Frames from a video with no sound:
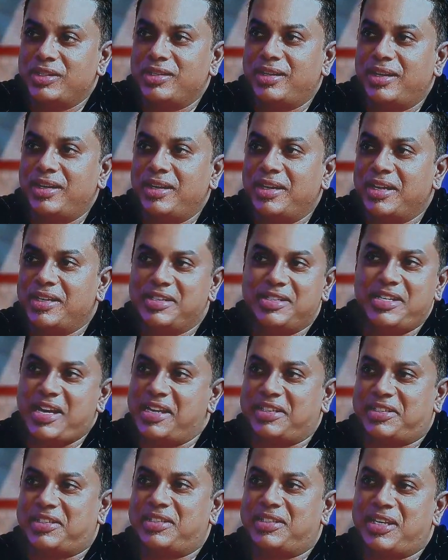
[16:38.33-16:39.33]
you watched it, right? Like,
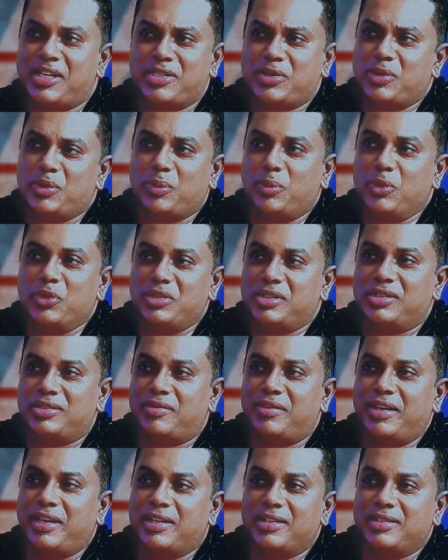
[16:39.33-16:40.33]
yes, it's the most
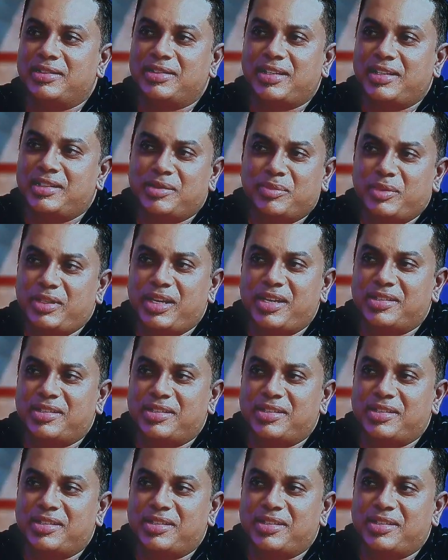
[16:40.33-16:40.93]
ridiculous things.